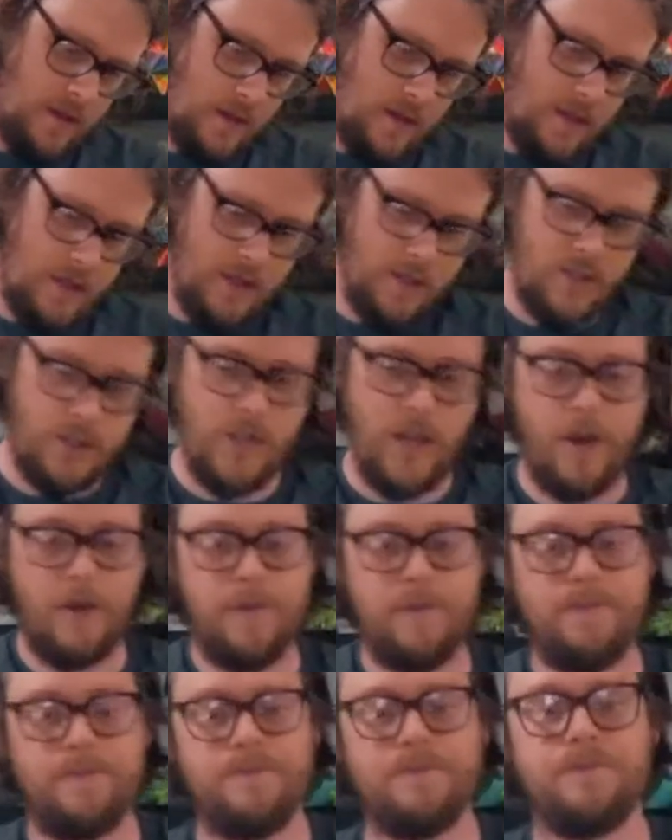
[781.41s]

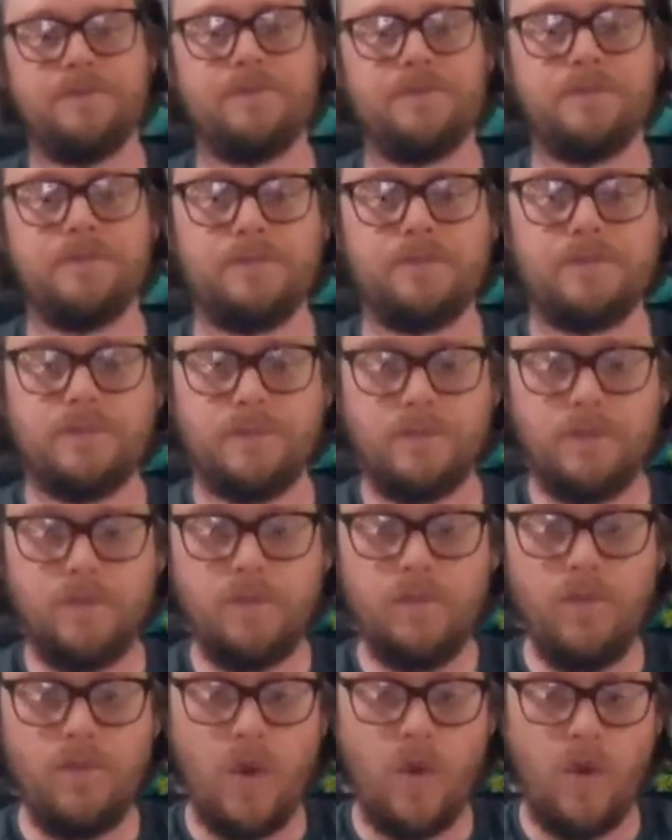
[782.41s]
So
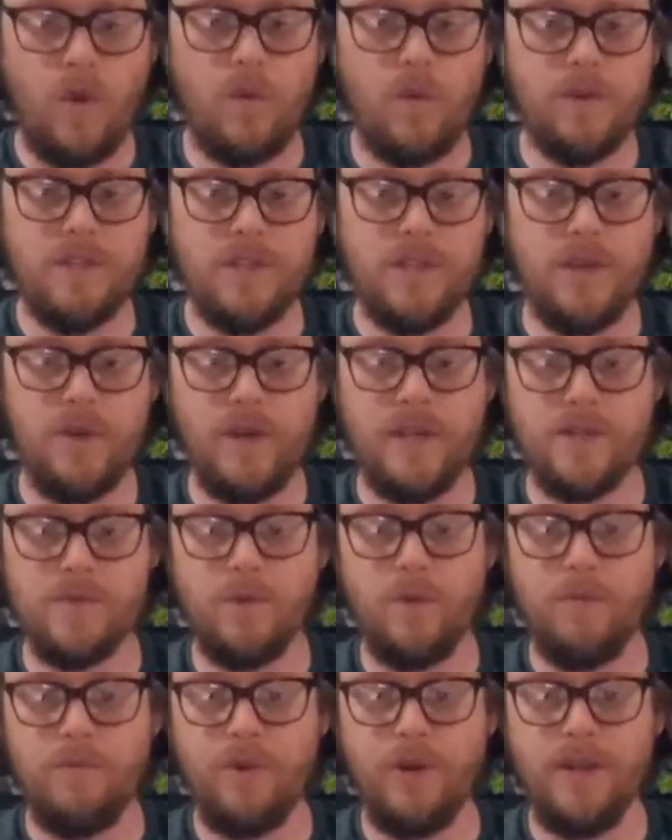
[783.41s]
what we'll do is
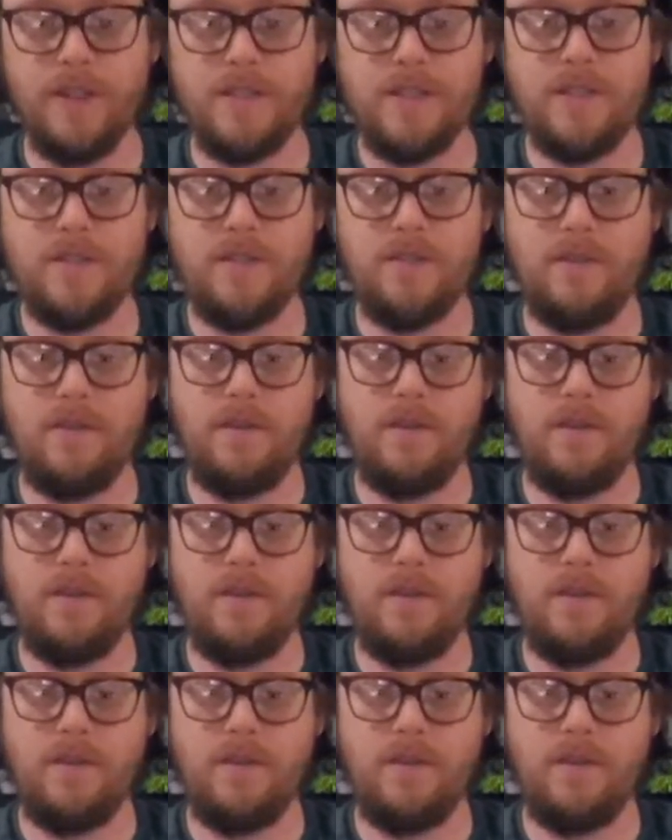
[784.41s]
we'll put